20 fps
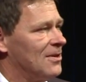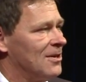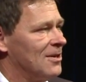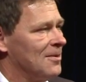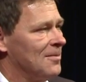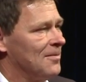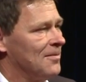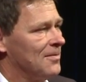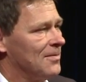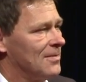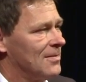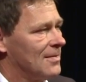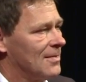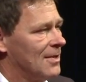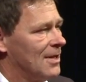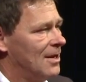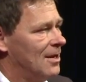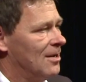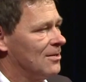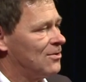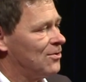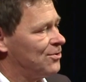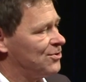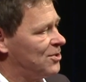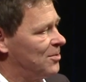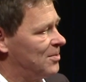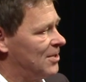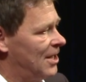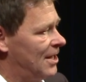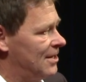um, drone uh,
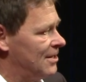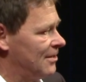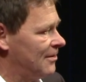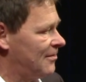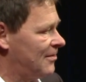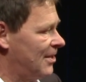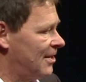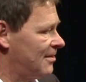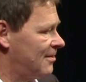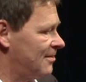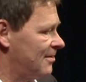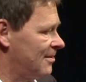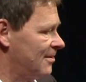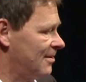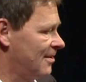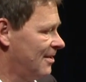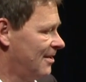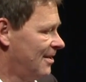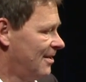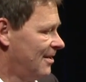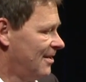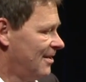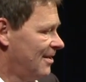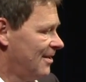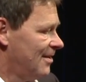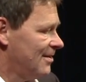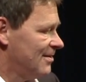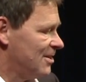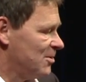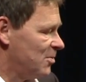ship landings that, uh,
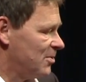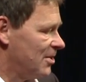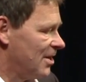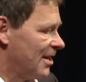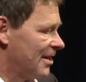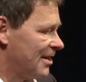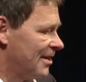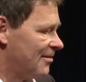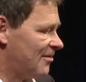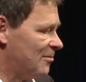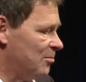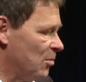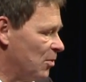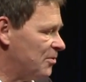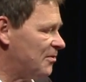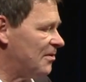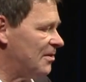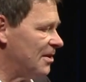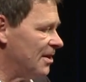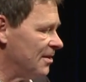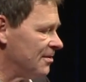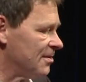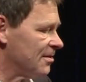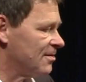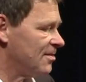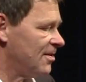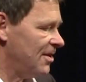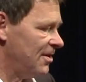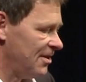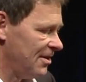that were, I guess, mostly
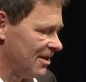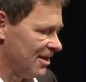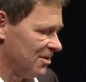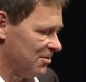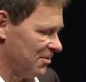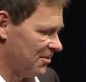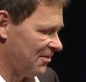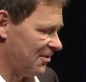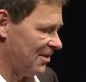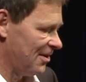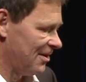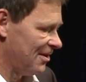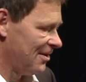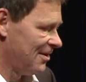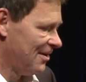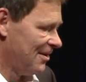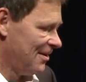entertaining, I would say.